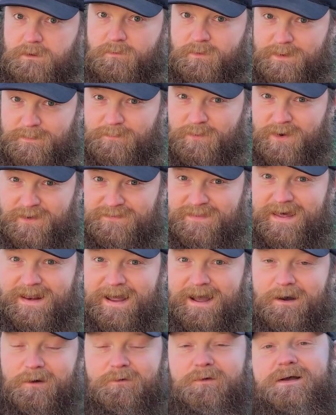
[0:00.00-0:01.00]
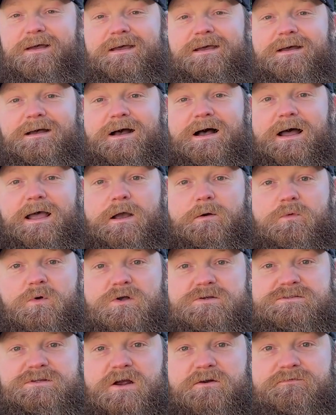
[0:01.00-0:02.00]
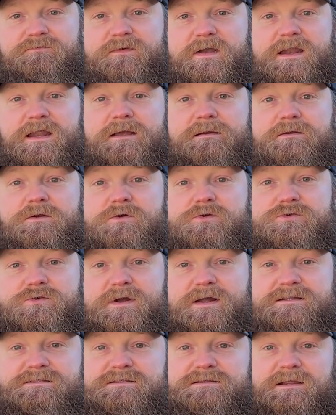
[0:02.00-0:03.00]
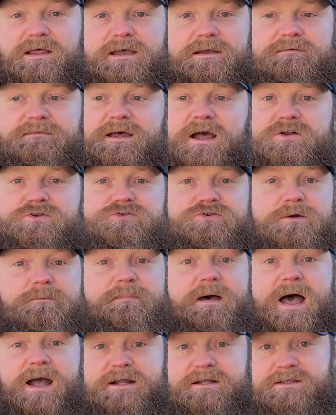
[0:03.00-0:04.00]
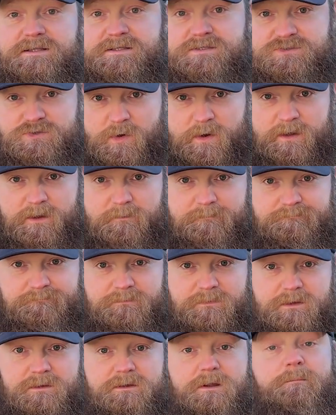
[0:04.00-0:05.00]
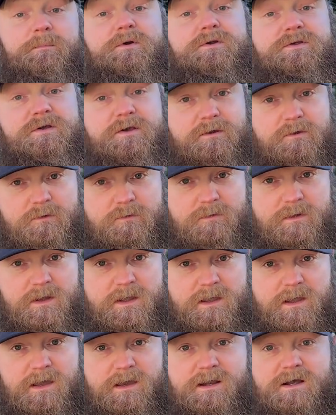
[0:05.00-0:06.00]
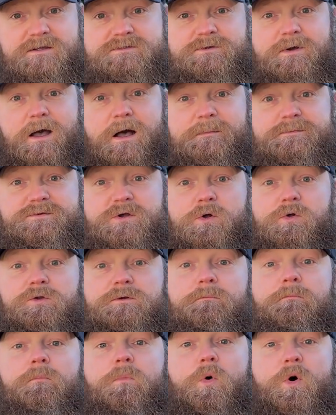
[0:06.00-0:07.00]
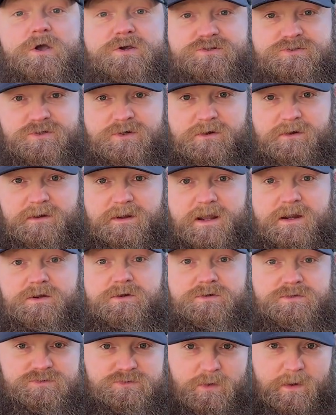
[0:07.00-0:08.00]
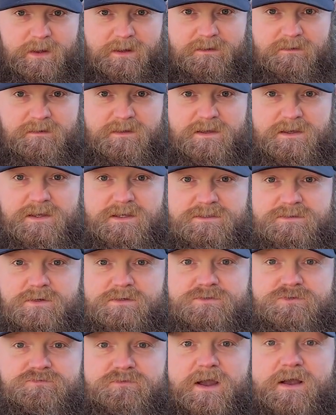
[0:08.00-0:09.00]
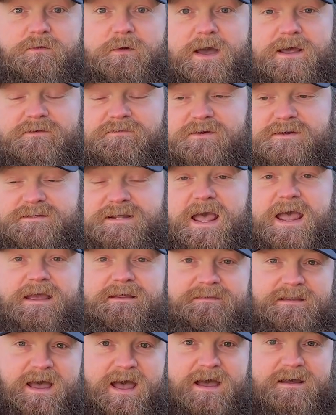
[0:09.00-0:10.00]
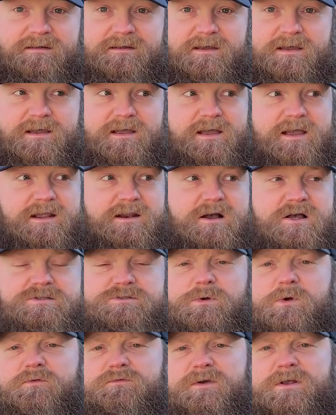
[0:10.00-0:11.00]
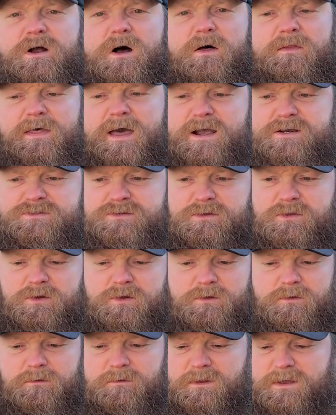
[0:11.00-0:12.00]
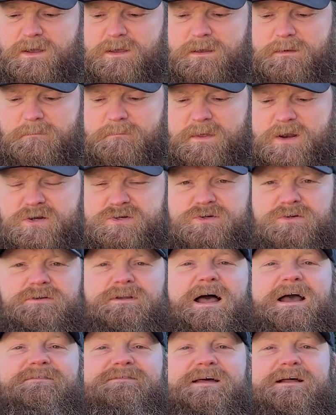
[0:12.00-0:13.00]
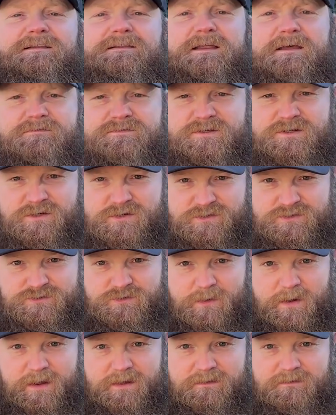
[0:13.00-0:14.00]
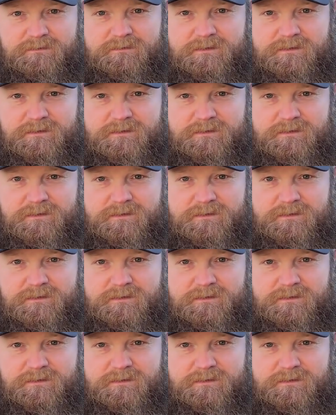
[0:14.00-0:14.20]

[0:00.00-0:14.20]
I want to point that out, it will start feeding nutrients like nitrogen back into the soil. Number two, it also helps hold moisture in your soil. So it's a great way to retain that. It also will feed all the extra little miniature life that lives in your soil